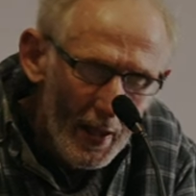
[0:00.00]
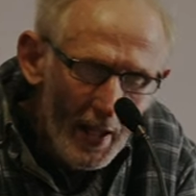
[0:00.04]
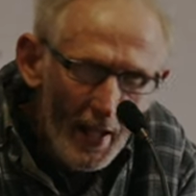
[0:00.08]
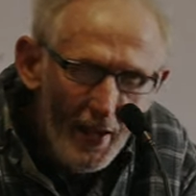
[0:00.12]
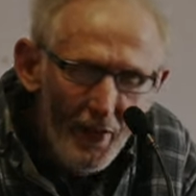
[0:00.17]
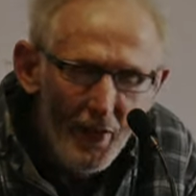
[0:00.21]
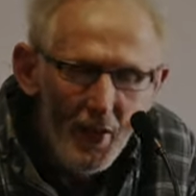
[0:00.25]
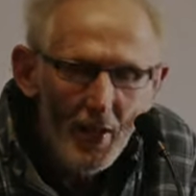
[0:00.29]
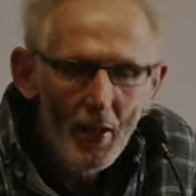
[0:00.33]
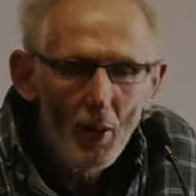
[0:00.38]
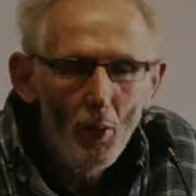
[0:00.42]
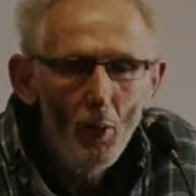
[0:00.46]

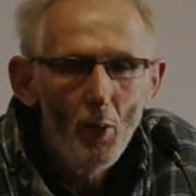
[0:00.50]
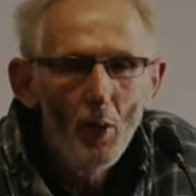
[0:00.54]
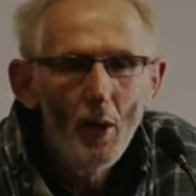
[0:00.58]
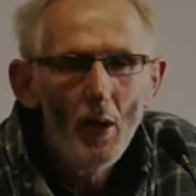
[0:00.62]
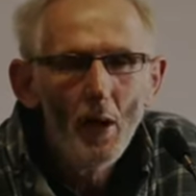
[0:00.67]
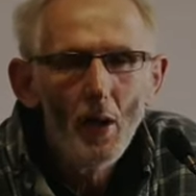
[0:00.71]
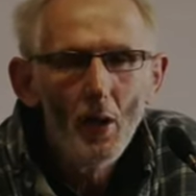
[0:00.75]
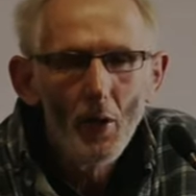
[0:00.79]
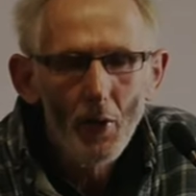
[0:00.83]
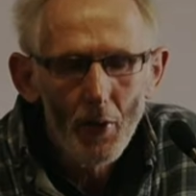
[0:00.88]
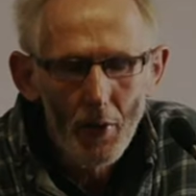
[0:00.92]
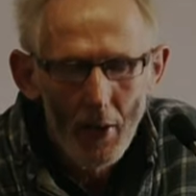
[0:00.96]
live in a
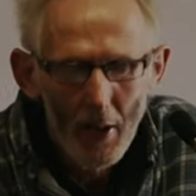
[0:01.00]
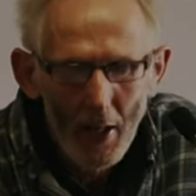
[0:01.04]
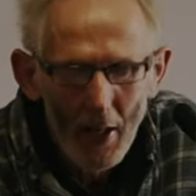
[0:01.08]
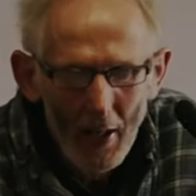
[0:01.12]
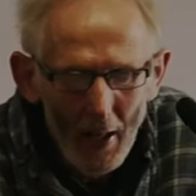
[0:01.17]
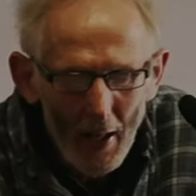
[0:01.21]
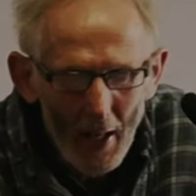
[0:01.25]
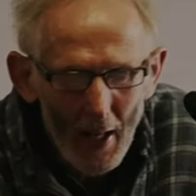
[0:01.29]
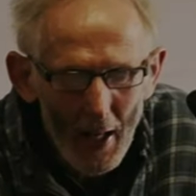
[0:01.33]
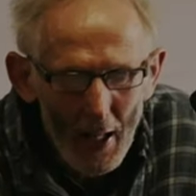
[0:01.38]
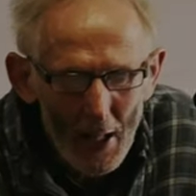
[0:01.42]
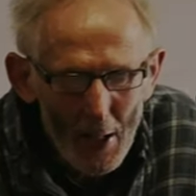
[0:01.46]
world that
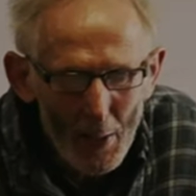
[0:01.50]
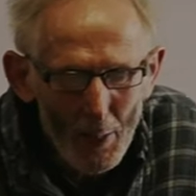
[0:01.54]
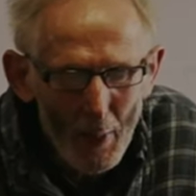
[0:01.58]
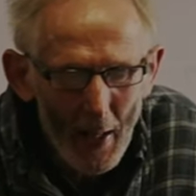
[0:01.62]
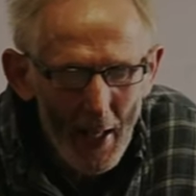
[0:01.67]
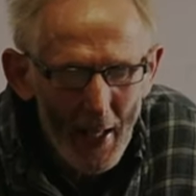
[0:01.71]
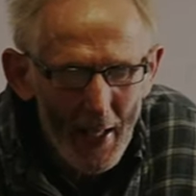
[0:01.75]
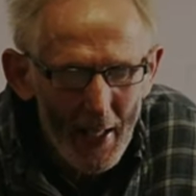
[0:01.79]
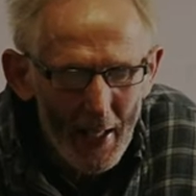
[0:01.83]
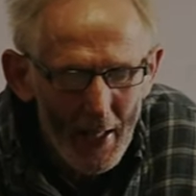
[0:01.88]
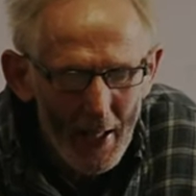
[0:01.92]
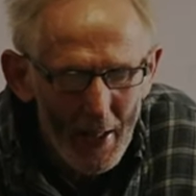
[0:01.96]
likes
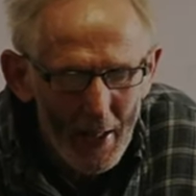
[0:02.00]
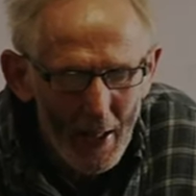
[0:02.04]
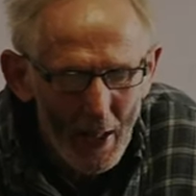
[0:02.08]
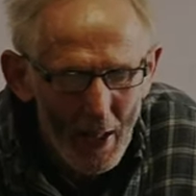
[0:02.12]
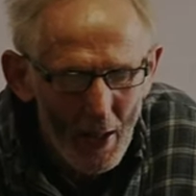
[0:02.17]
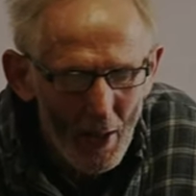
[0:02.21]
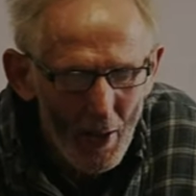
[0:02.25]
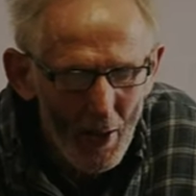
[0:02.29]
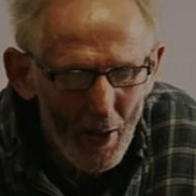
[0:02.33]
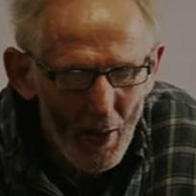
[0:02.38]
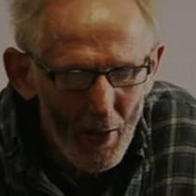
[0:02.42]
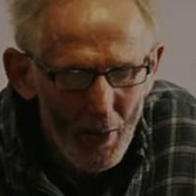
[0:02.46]
making a
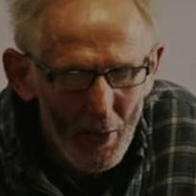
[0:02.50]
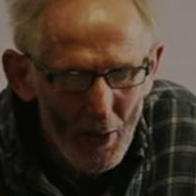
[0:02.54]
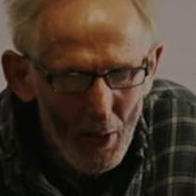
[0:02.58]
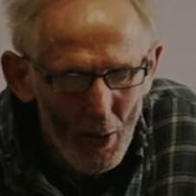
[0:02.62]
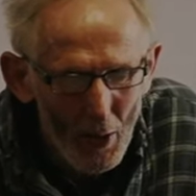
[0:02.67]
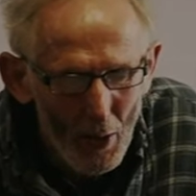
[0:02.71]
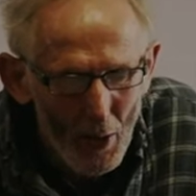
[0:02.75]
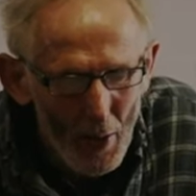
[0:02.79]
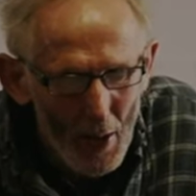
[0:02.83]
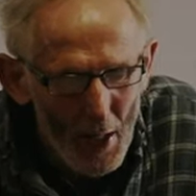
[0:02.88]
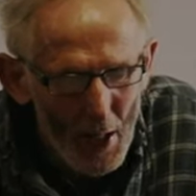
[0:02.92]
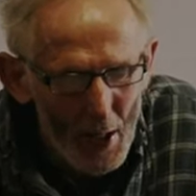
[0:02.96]
lot of
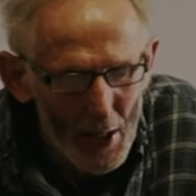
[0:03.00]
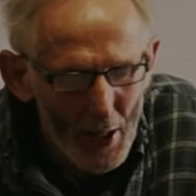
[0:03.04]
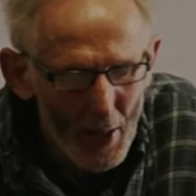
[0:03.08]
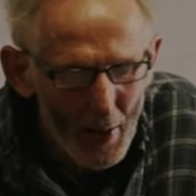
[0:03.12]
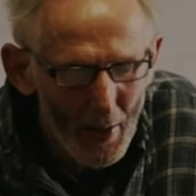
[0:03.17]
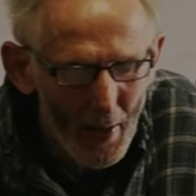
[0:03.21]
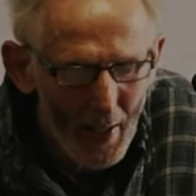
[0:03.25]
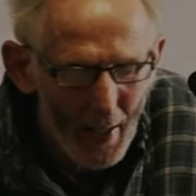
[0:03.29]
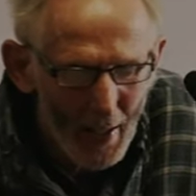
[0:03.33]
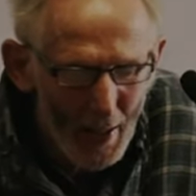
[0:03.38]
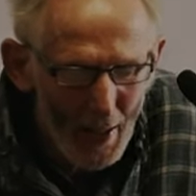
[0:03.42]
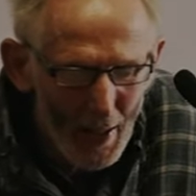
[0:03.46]
noise,
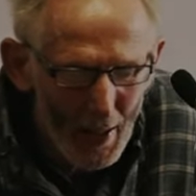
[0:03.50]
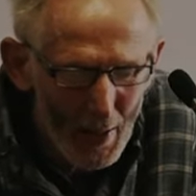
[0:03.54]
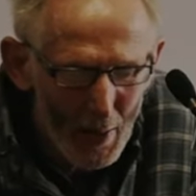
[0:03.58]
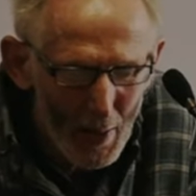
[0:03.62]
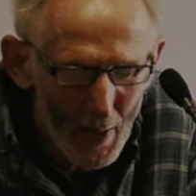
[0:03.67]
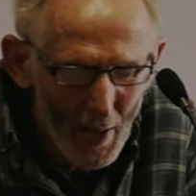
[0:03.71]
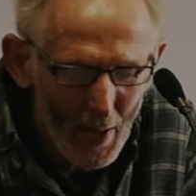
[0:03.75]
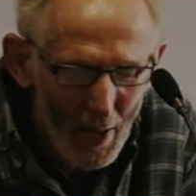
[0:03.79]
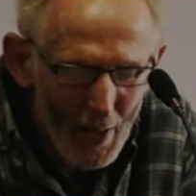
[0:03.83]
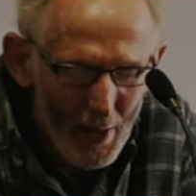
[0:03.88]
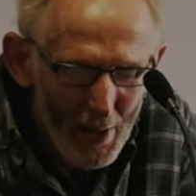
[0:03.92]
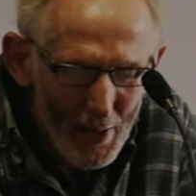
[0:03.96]
and they like
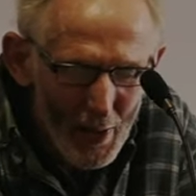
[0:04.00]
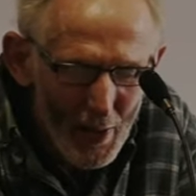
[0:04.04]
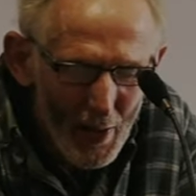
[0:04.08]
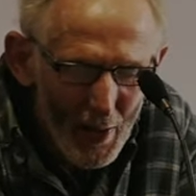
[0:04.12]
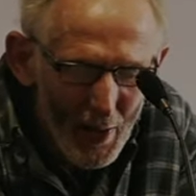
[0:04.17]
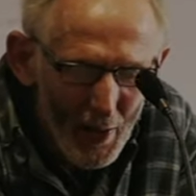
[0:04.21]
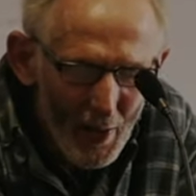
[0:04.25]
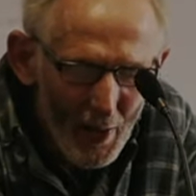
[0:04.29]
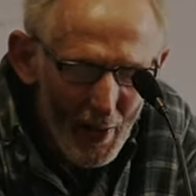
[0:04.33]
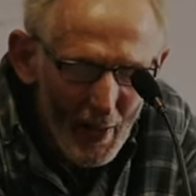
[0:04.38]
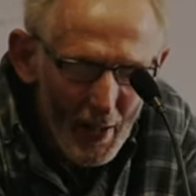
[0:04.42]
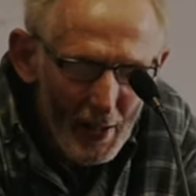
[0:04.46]

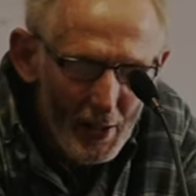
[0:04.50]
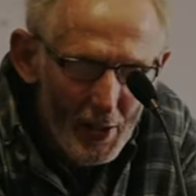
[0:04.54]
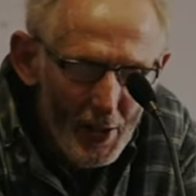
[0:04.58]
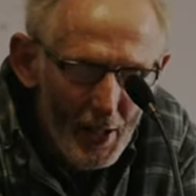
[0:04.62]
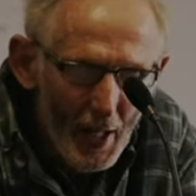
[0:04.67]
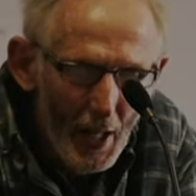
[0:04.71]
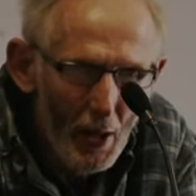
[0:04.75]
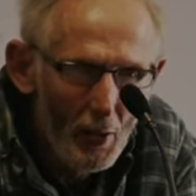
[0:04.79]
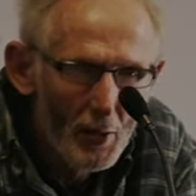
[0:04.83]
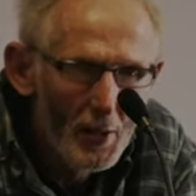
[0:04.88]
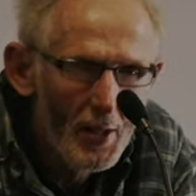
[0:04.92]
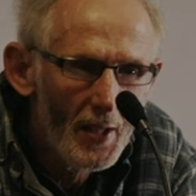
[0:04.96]

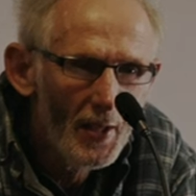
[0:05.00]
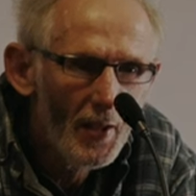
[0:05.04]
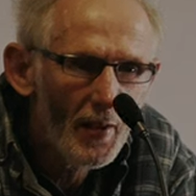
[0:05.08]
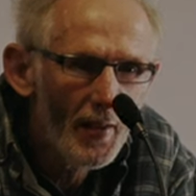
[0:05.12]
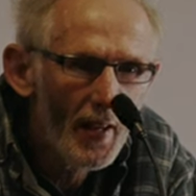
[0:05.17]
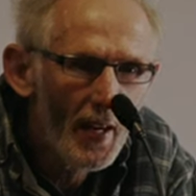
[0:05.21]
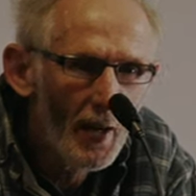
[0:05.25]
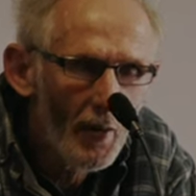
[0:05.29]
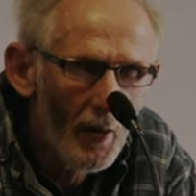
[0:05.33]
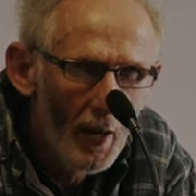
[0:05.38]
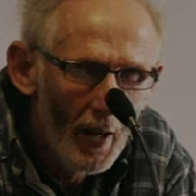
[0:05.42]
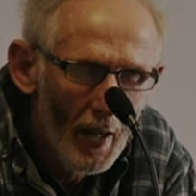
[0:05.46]
shouting at
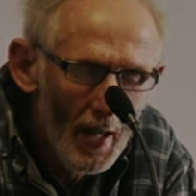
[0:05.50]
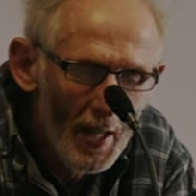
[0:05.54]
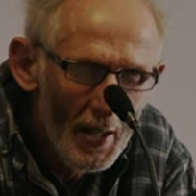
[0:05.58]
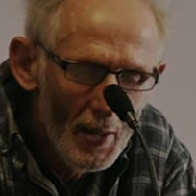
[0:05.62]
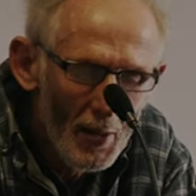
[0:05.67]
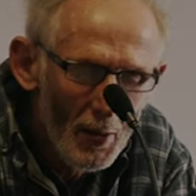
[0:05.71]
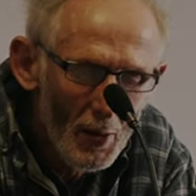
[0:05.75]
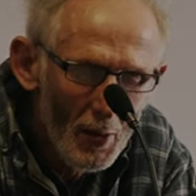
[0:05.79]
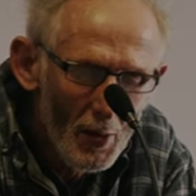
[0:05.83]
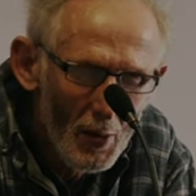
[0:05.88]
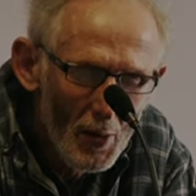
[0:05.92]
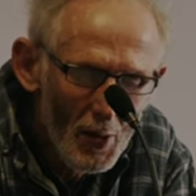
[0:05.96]
their
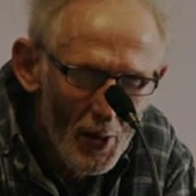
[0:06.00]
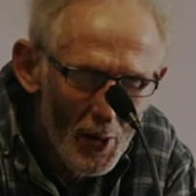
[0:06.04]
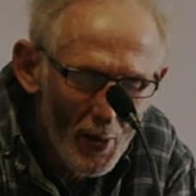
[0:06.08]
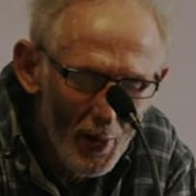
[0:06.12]
idols.